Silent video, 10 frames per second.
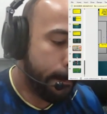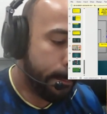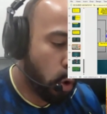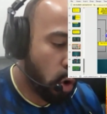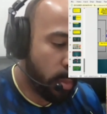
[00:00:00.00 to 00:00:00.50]

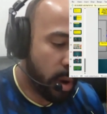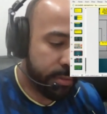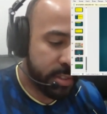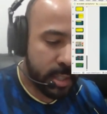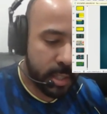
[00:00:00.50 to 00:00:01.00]

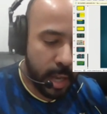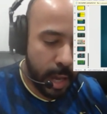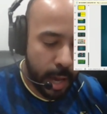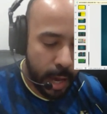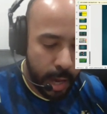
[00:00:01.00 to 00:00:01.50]
Bournemouth's
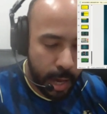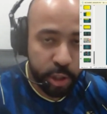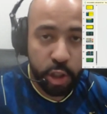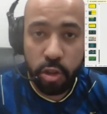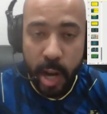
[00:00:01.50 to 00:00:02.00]

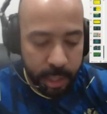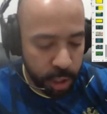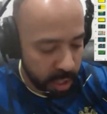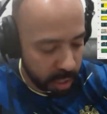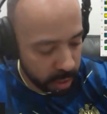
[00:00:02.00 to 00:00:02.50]

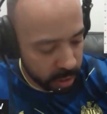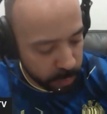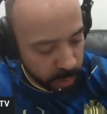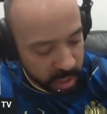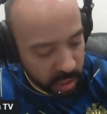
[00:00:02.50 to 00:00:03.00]
strategy,
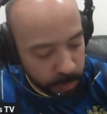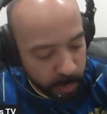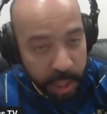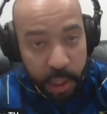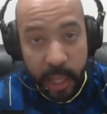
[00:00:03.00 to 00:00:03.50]

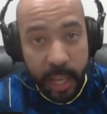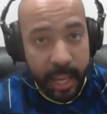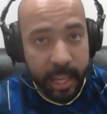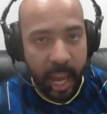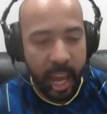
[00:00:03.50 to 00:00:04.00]
especially
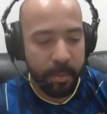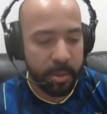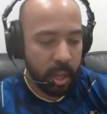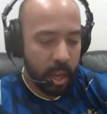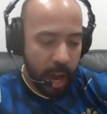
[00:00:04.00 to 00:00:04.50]
in games,